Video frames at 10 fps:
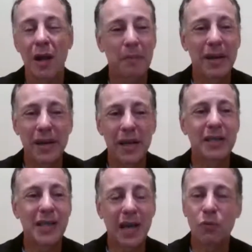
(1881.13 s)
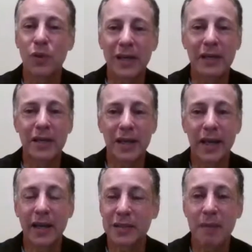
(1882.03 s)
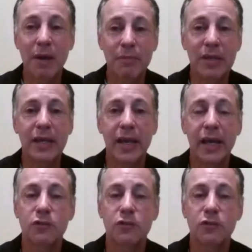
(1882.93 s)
But is that really the case? That might be the case